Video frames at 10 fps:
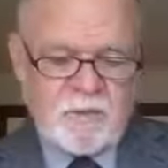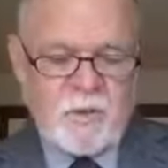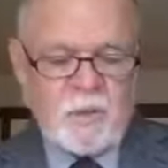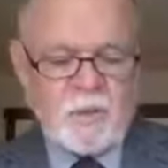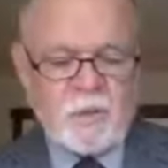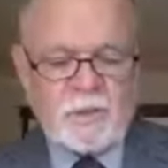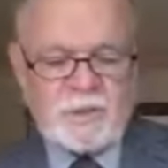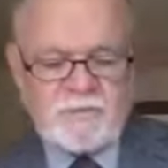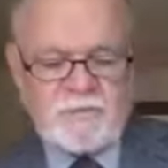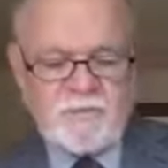will
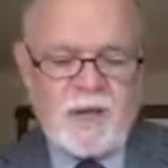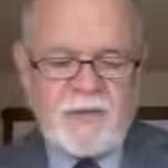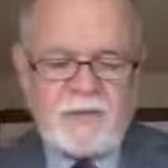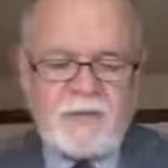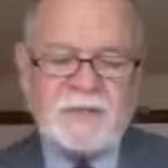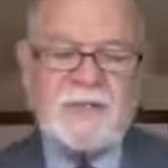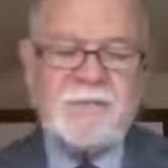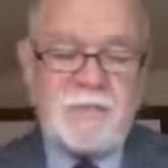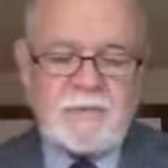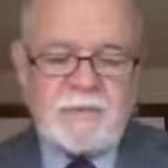worship the Father in
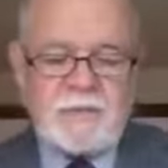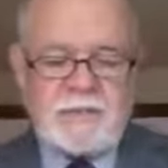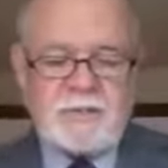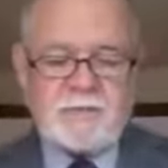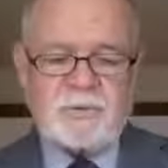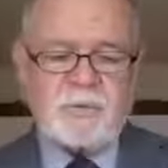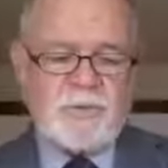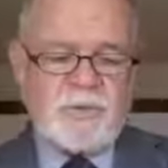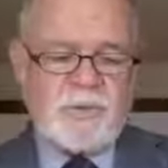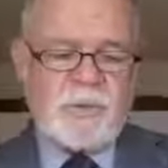spirit and
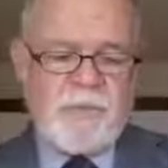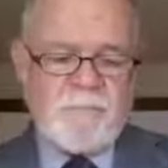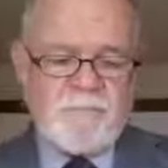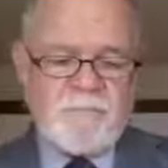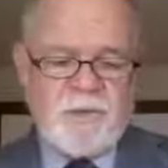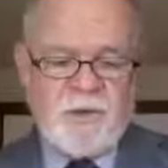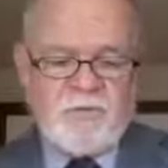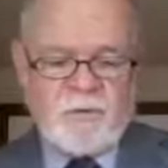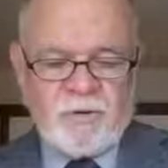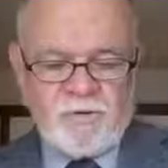truth.
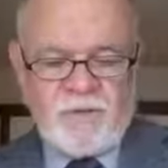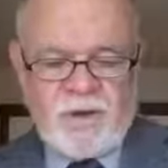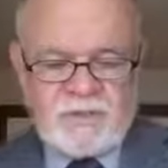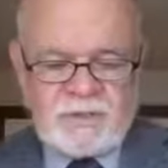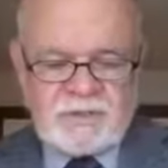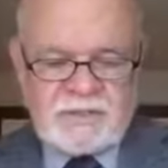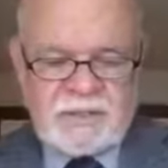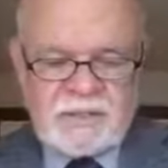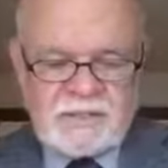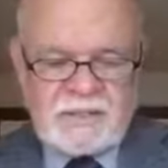For the Father
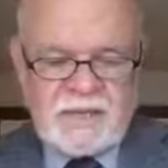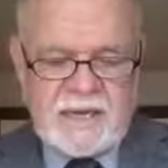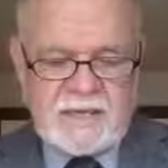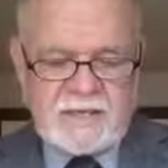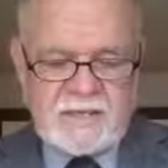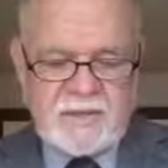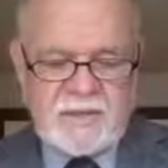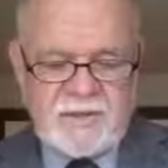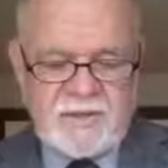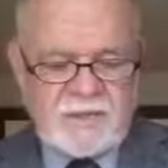seeks as
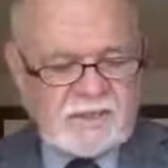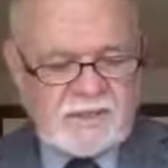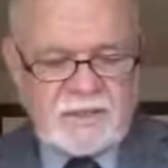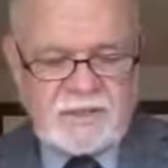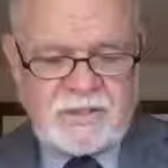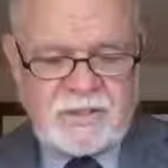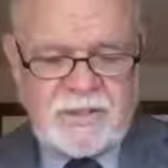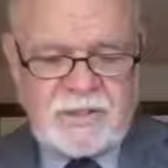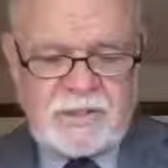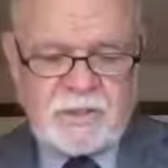such as
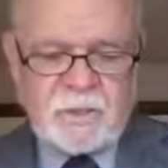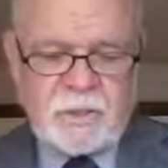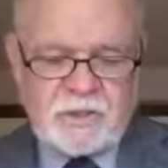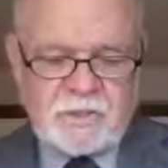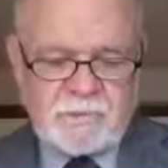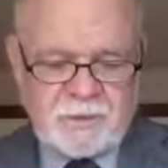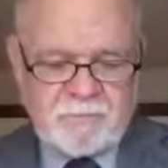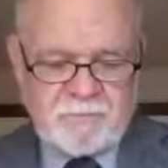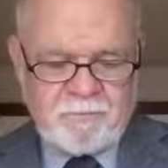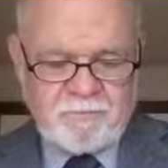these to worship
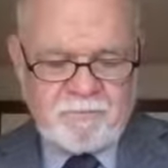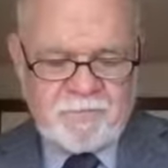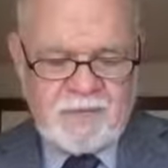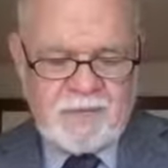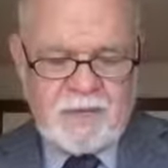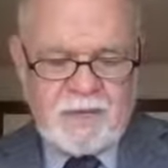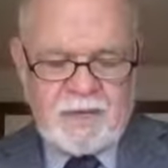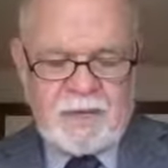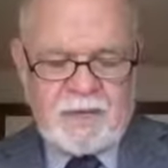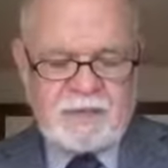him.
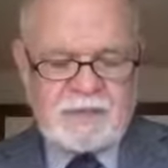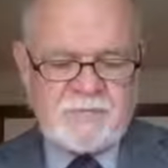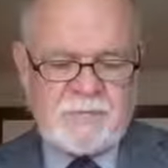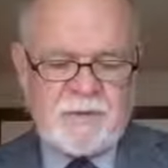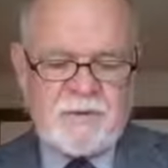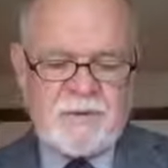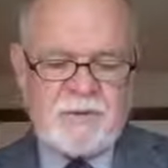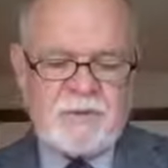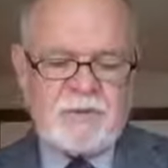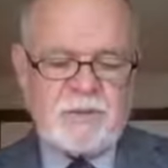God is spirit,
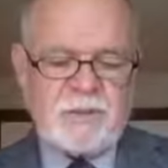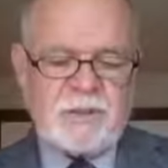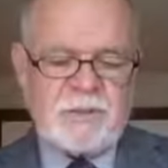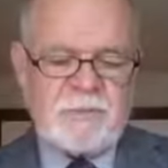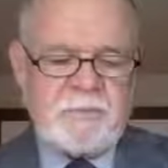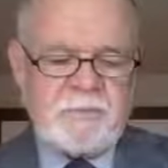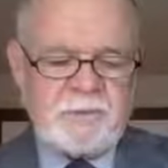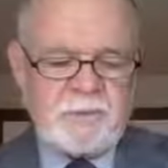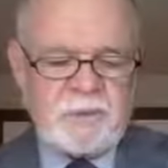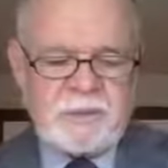and those who worship him
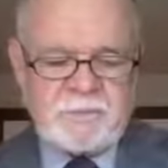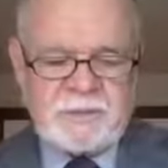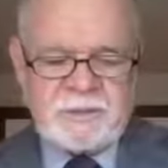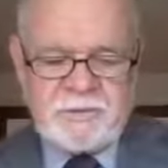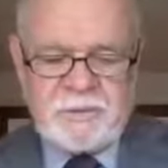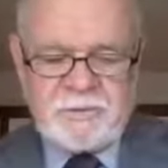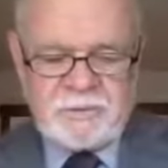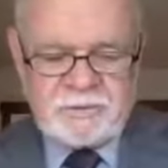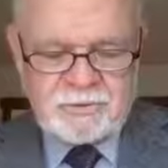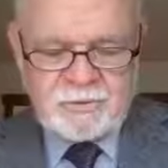must worship in spirit
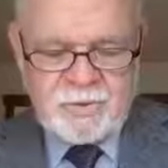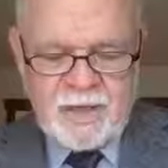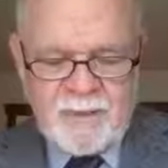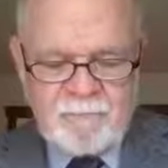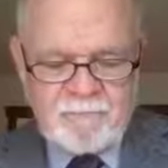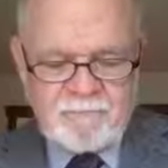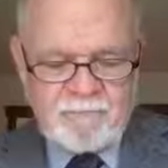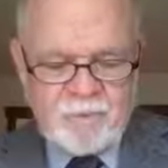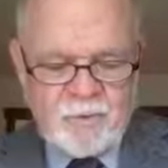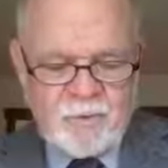and truth.
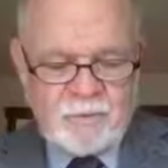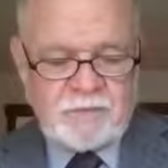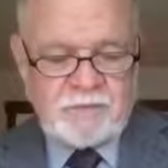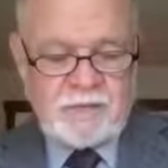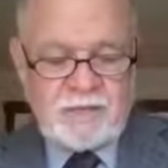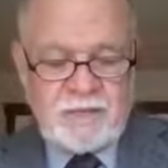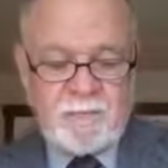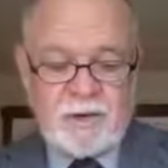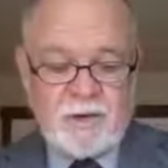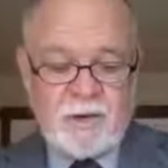The woman said to him,
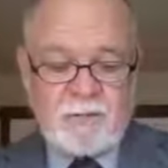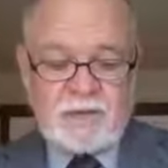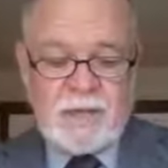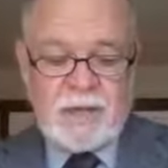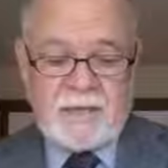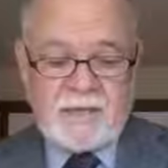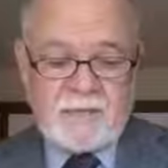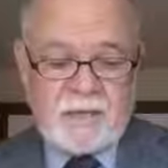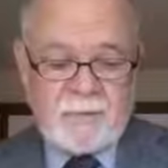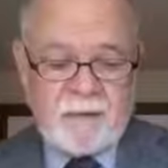I know the Messiah is
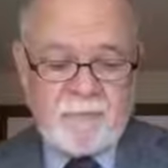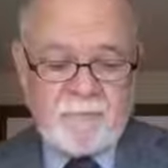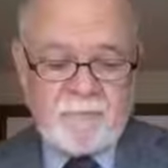coming,